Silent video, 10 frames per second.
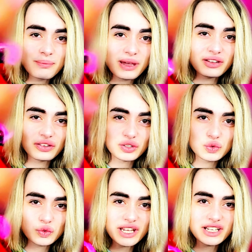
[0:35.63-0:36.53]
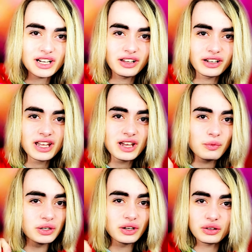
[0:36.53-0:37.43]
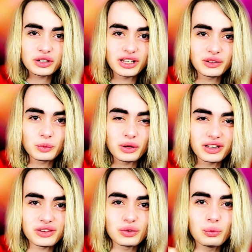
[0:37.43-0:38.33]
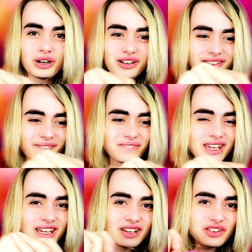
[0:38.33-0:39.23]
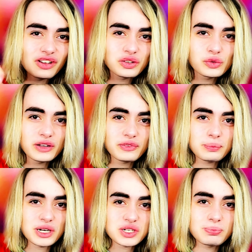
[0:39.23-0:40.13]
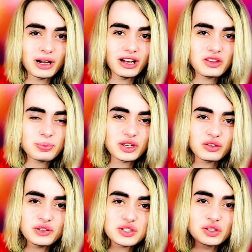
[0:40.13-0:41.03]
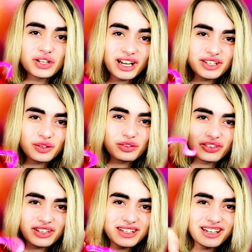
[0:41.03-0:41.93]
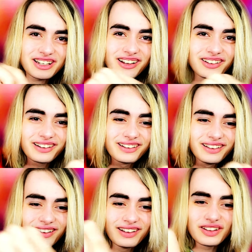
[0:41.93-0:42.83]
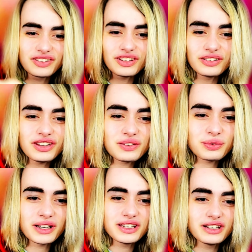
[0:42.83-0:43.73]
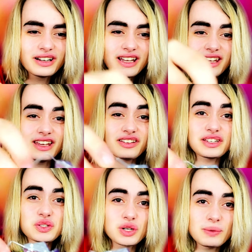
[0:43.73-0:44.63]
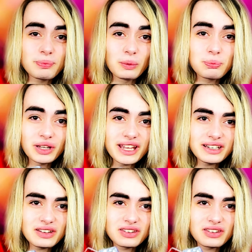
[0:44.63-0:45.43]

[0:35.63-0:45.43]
Pink is a great color when no other color wants to work. And it's also great for pressure ponds because fish are not used to seeing that color. So this right here is a triple bladed